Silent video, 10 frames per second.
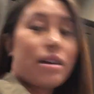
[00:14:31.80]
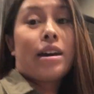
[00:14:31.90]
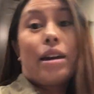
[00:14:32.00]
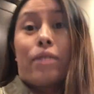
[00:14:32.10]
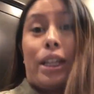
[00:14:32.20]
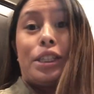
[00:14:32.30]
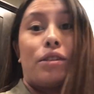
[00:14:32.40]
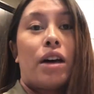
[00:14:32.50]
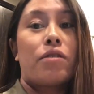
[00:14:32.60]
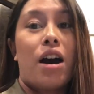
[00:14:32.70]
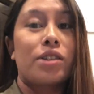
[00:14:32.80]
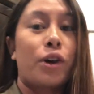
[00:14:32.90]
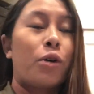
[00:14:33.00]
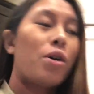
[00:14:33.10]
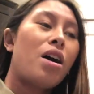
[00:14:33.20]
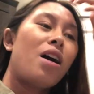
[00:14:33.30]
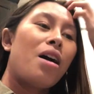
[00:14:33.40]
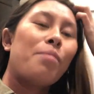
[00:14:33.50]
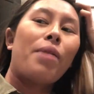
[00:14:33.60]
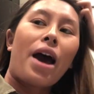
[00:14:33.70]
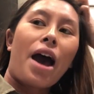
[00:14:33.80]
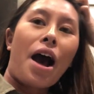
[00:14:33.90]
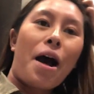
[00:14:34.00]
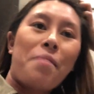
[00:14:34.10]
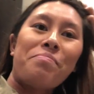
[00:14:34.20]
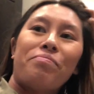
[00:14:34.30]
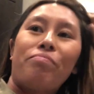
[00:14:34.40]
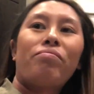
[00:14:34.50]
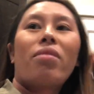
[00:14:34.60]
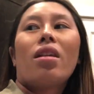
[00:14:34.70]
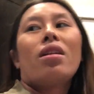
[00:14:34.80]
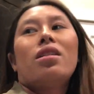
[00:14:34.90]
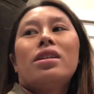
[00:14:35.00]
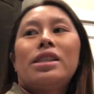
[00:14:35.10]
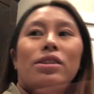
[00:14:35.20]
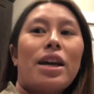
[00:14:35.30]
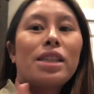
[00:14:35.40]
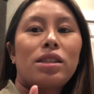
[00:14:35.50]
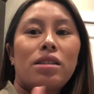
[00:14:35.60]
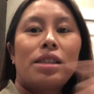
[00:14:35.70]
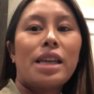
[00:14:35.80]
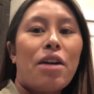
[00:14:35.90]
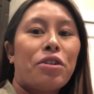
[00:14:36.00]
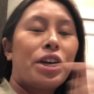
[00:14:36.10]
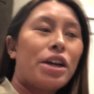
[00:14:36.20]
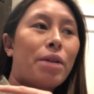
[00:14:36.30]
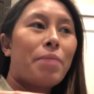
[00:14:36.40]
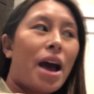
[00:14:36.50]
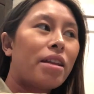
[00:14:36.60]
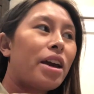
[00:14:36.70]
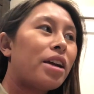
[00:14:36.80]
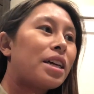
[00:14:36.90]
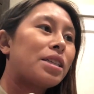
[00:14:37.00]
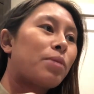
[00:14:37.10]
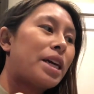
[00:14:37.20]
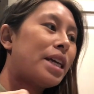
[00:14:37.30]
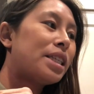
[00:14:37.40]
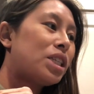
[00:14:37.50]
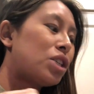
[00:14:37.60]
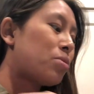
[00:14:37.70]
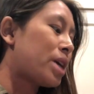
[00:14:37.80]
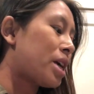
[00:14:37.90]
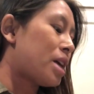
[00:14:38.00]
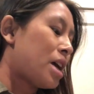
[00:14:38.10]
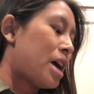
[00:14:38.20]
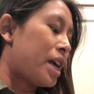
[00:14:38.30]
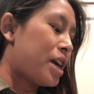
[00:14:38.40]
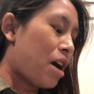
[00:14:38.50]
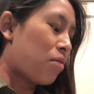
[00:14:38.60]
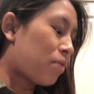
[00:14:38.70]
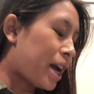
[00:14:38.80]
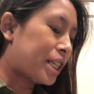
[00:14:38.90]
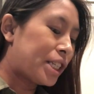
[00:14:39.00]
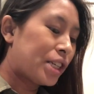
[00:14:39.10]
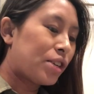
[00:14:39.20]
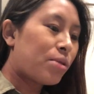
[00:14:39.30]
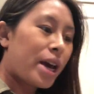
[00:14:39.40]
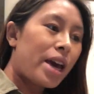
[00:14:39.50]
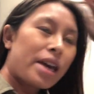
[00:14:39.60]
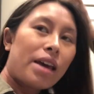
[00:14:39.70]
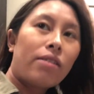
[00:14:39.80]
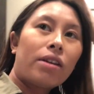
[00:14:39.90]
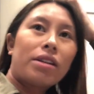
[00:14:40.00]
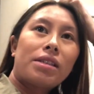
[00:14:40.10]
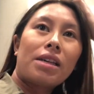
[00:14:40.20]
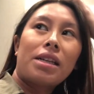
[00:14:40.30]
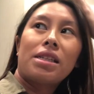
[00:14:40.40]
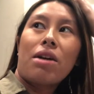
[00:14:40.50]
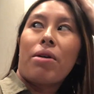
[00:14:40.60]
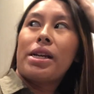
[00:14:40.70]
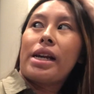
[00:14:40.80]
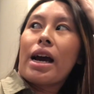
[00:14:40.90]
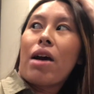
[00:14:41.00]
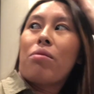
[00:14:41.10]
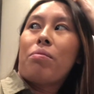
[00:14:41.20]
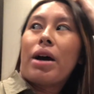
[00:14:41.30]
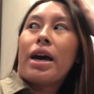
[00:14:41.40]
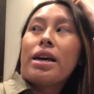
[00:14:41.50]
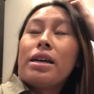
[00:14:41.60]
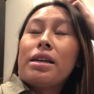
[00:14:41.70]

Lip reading: I really do love Costco. But so that's the sound you're hearing back there. That's what he's doing. He got right to it, even though the sun's going down, but